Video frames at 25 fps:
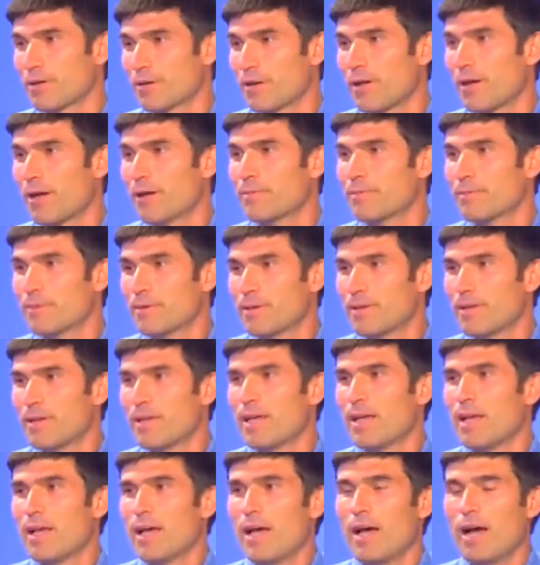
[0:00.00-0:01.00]
or not. Okay.
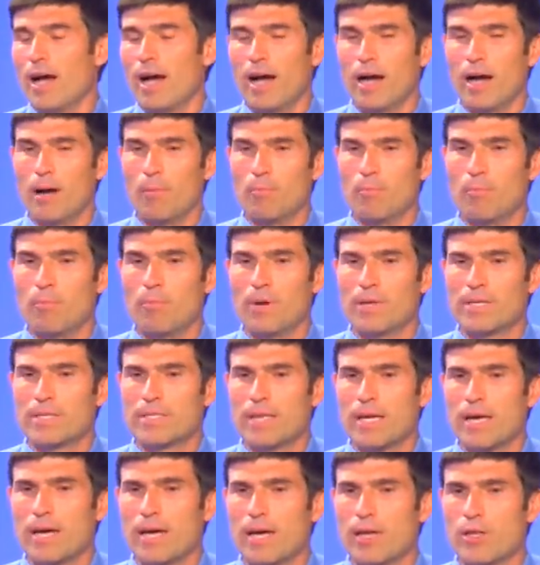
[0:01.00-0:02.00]
Um,
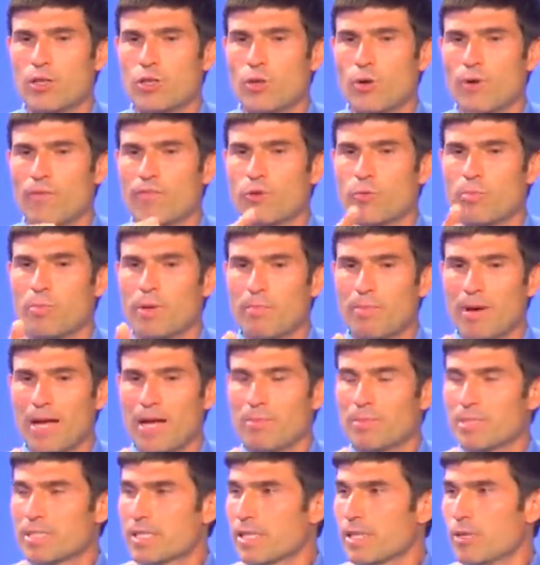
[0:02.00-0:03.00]
but uh, you know, if you're bit by
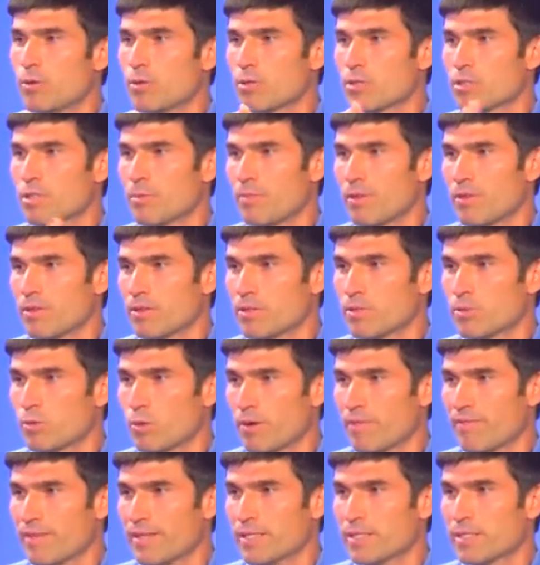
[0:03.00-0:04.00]
a mosquito or some other
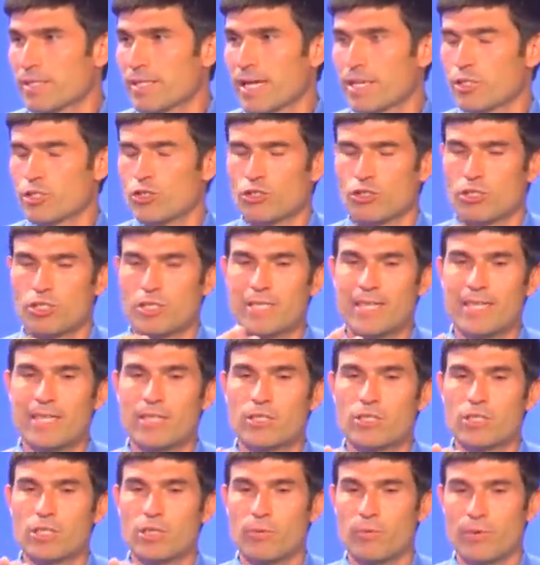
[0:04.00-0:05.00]
sort of insect, your skin
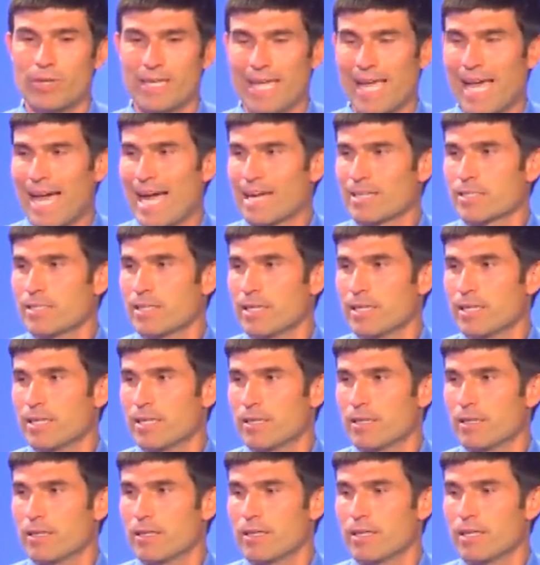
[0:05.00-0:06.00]
is going to react in
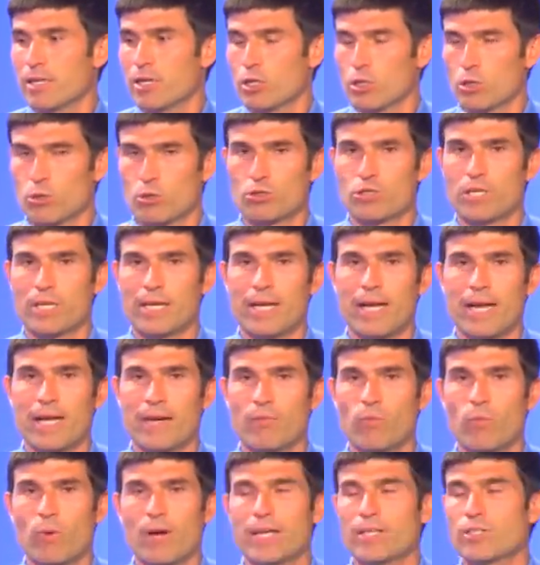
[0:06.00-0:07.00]
an, an, allergic kind
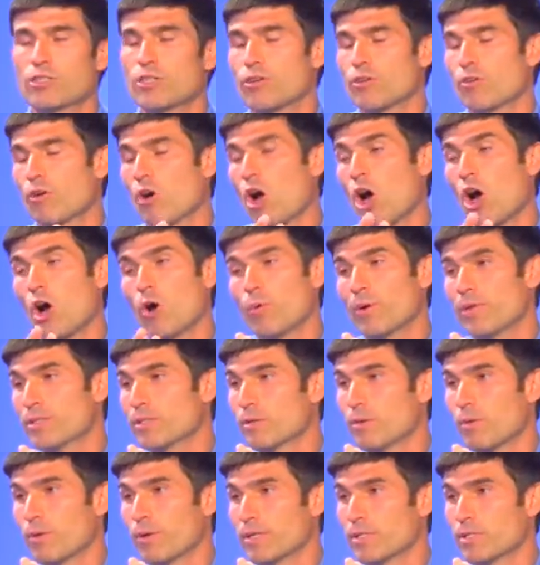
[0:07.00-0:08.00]
of way. So you're always
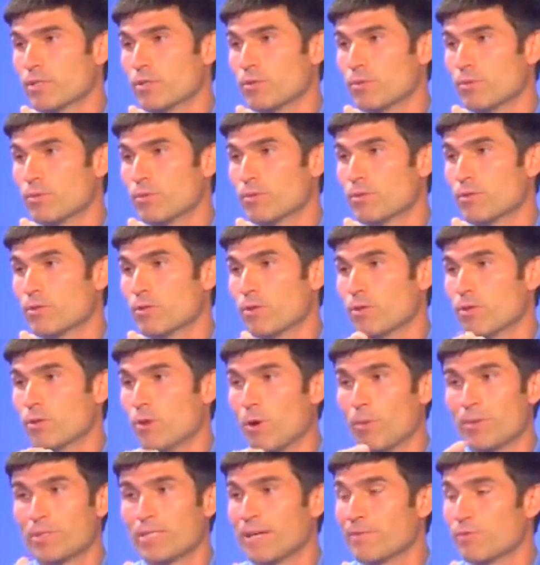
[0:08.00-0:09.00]
going to you, you
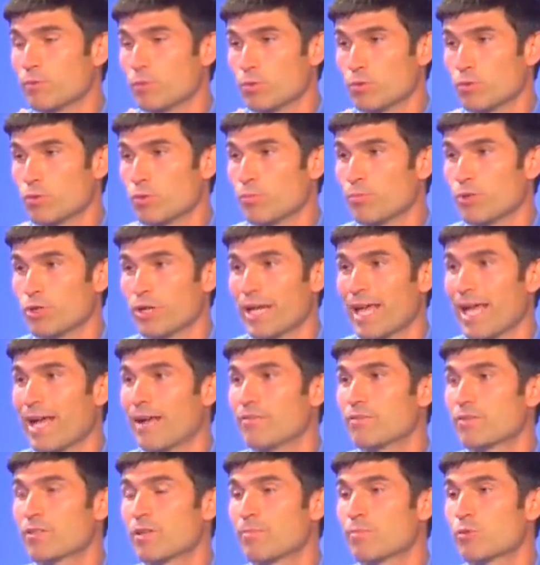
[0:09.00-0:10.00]
always have to assume you're going to
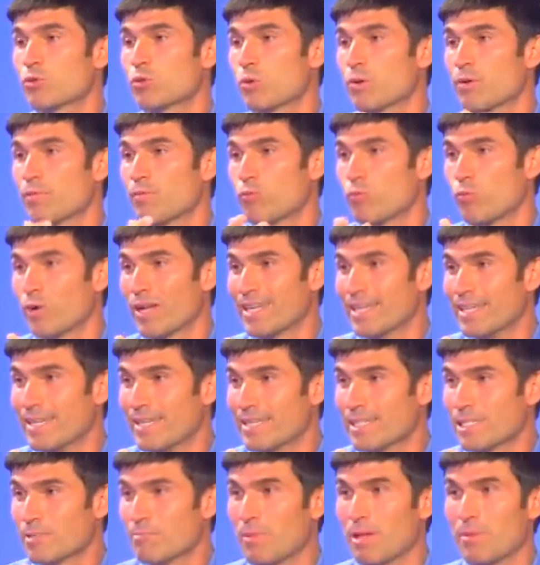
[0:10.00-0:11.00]
have some sort of
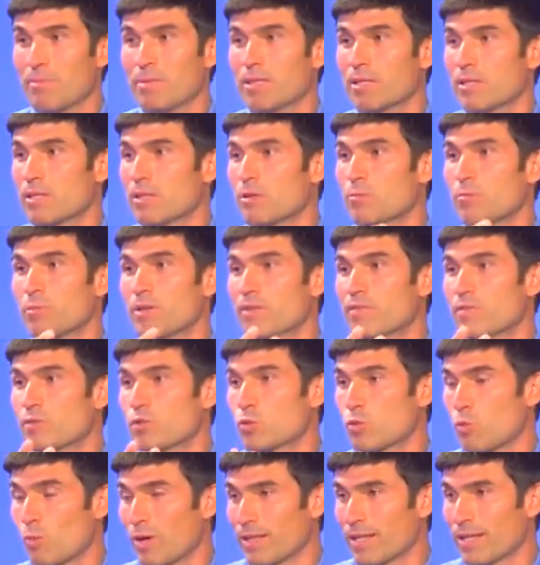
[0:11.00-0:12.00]
redness, maybe a little bit of
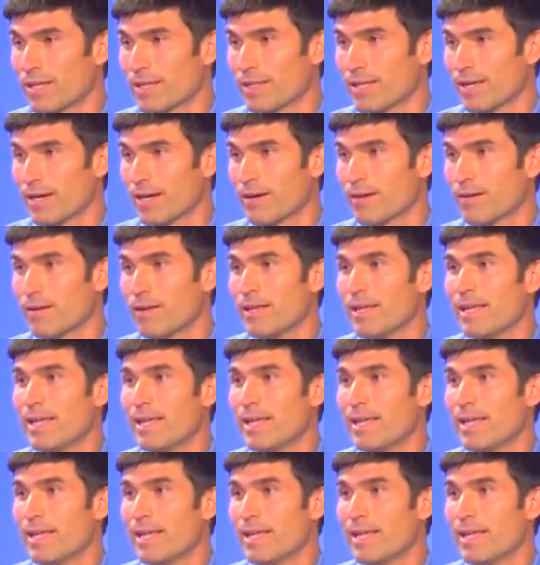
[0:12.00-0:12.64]
swelling there,